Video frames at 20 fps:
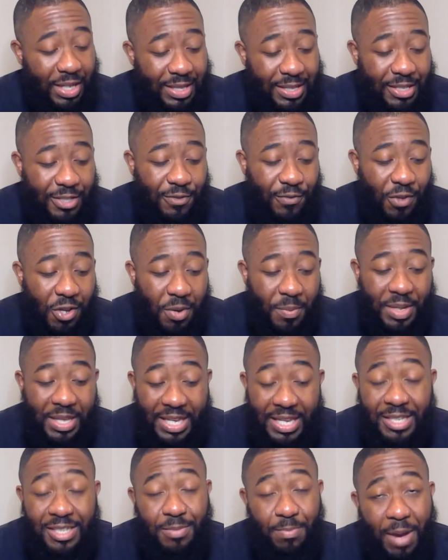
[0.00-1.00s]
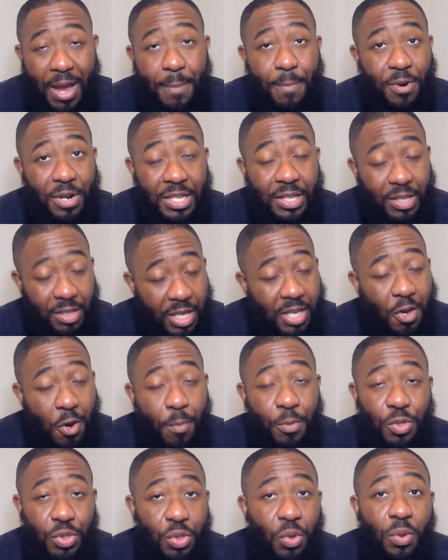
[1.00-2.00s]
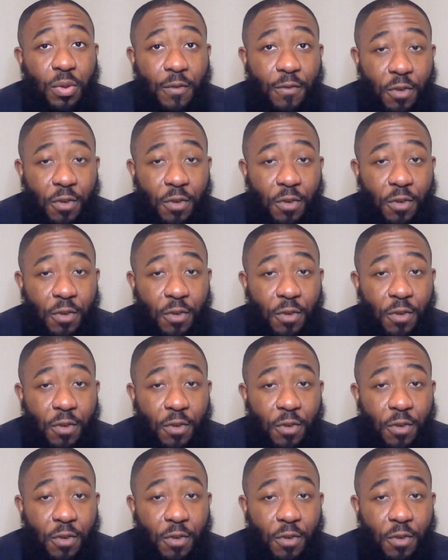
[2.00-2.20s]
in this film, and he is my he, he almost stole the